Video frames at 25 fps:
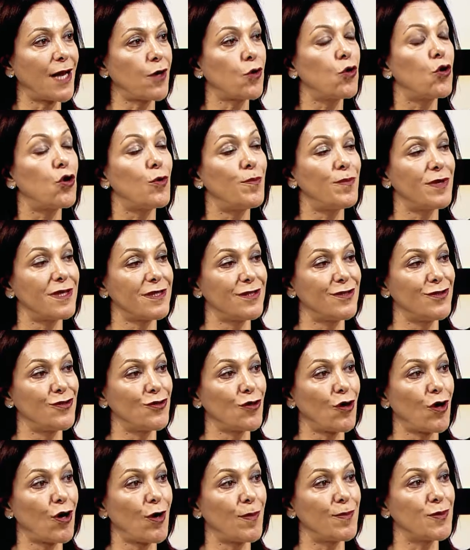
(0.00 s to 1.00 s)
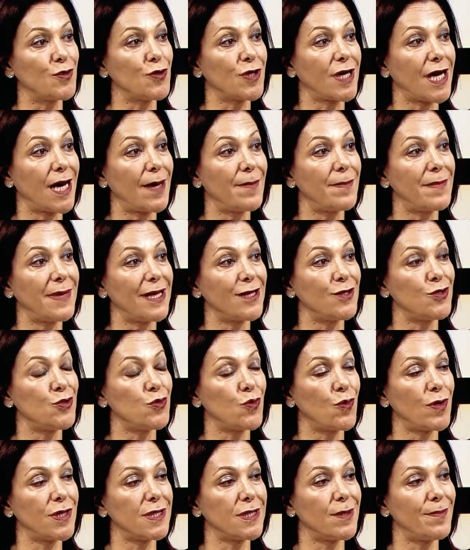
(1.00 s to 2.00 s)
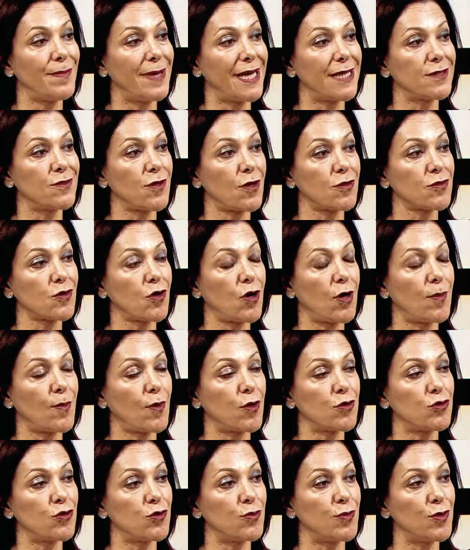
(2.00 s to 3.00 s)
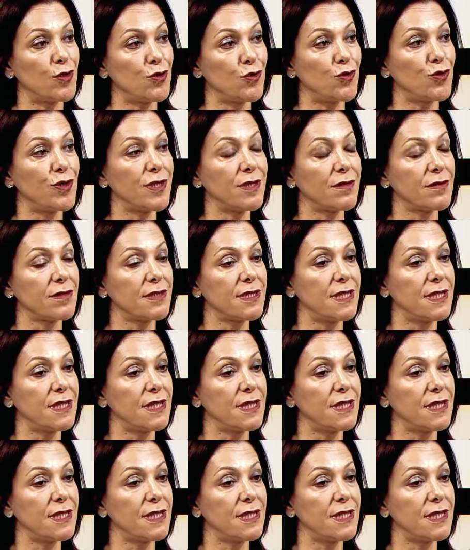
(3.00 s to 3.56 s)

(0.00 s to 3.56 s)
corporate job to come and join the bait.com entrepreneurial